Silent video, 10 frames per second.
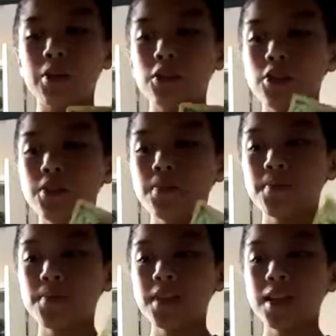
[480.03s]
a psychic
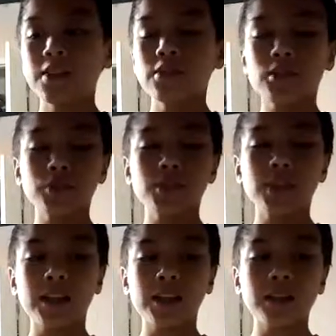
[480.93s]
type.
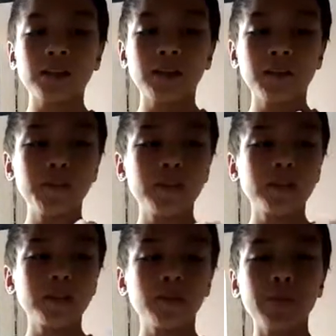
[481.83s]
Shelmet is a
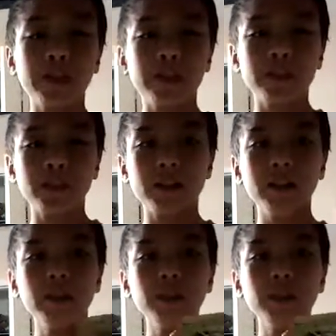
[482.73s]
plant type, and